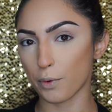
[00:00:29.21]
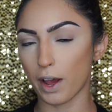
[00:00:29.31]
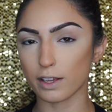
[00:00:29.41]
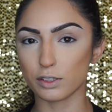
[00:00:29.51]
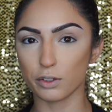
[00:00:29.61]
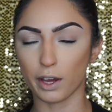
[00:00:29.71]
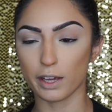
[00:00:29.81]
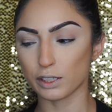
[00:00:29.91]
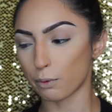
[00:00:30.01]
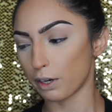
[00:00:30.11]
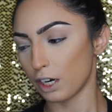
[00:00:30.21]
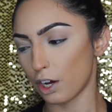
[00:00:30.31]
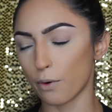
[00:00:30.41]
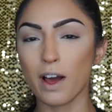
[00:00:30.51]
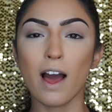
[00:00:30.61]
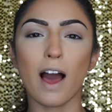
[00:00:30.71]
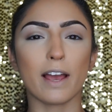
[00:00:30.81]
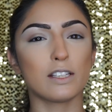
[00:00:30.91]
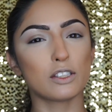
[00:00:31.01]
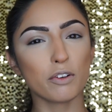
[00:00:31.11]
As you guys already know,
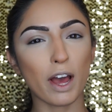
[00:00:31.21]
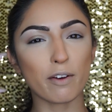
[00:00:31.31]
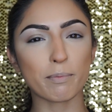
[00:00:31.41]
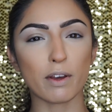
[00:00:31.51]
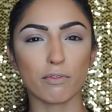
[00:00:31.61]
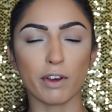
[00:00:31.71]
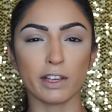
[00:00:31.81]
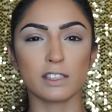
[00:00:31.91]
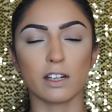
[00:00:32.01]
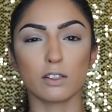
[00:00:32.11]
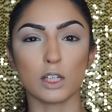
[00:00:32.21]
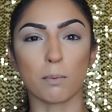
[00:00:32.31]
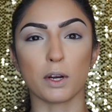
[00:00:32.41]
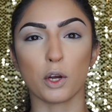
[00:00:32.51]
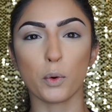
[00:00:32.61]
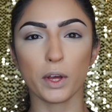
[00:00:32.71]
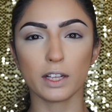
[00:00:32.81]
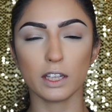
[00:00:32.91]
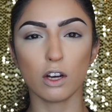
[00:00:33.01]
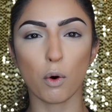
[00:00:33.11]
I do have my face done, so I'm gonna
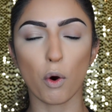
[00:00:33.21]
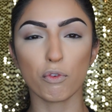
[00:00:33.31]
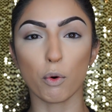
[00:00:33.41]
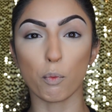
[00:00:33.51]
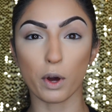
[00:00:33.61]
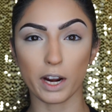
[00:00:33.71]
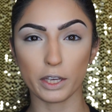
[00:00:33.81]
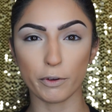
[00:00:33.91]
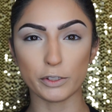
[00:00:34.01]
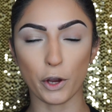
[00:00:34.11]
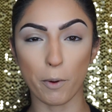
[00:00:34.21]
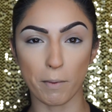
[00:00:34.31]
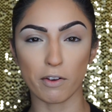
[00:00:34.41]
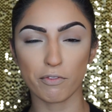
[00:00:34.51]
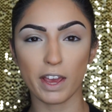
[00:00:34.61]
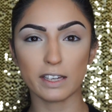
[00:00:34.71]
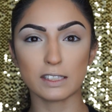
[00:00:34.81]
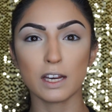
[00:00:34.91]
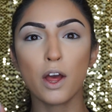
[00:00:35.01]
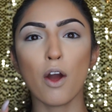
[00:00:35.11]
quickly go over what I use on my face.